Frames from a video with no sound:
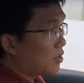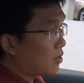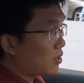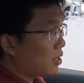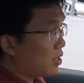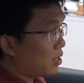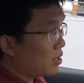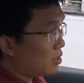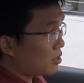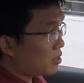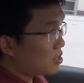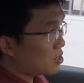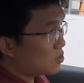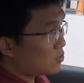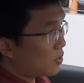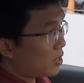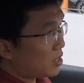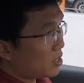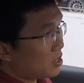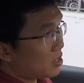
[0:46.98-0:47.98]
Okay, this
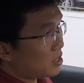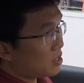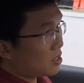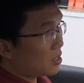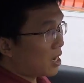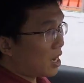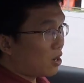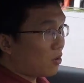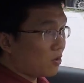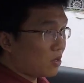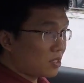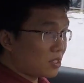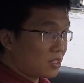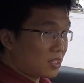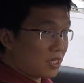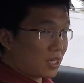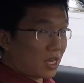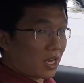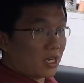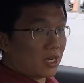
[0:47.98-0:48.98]
one now is
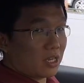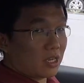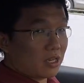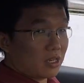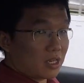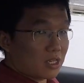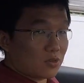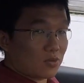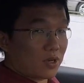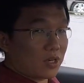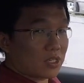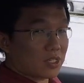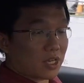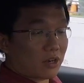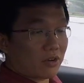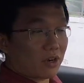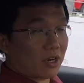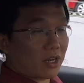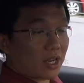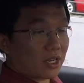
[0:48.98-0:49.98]
CKD. This one is
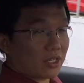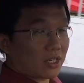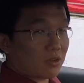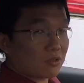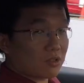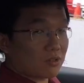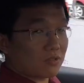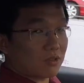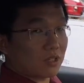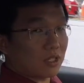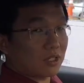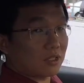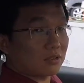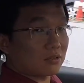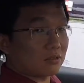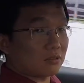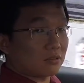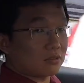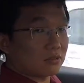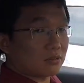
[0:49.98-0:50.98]
109,000
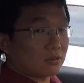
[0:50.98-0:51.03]
ringgit.